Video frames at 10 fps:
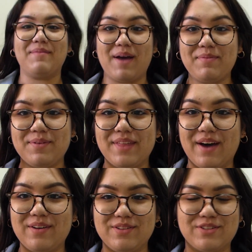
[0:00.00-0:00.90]
I'm happy with
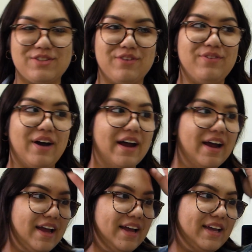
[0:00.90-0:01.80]
how it looks so far.
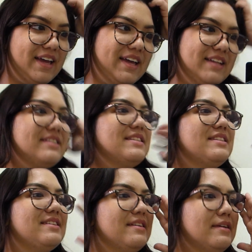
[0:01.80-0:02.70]

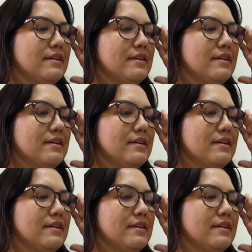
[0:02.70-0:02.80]
It's